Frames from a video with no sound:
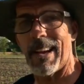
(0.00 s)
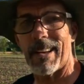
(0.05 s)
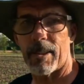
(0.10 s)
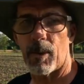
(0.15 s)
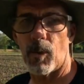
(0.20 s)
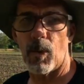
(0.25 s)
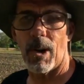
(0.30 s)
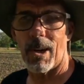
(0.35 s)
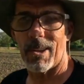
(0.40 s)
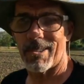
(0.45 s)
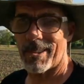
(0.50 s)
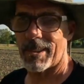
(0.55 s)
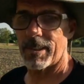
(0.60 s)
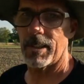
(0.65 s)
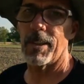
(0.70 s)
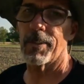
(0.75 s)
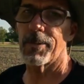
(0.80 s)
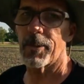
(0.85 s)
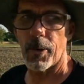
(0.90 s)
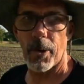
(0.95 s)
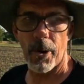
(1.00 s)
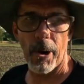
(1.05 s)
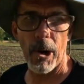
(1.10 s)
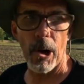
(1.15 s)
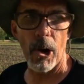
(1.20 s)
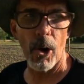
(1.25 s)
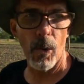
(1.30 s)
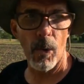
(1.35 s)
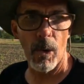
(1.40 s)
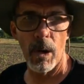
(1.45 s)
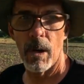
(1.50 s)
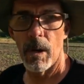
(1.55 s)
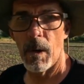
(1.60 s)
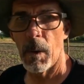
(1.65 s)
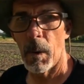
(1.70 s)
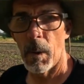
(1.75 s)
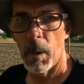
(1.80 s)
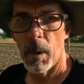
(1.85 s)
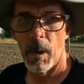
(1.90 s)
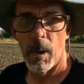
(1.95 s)
like to watch stuff grow,
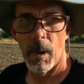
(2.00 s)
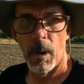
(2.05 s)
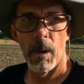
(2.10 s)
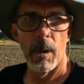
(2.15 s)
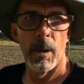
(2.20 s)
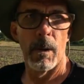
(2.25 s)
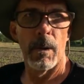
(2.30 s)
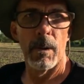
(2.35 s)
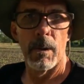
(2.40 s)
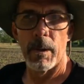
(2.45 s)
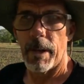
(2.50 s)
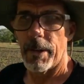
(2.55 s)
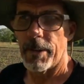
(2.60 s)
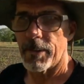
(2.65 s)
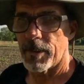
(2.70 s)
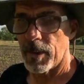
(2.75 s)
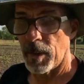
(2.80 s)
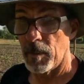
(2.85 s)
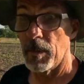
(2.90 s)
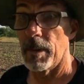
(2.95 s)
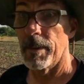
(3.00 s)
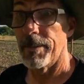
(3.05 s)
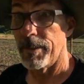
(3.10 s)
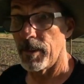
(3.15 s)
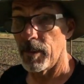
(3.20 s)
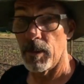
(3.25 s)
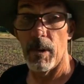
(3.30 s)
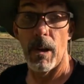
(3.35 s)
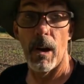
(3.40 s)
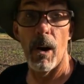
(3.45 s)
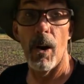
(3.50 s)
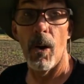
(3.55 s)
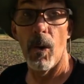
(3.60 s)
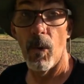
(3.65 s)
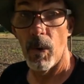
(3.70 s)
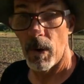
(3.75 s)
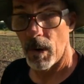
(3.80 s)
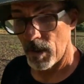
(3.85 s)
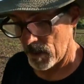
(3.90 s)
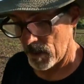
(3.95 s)
as some of you know.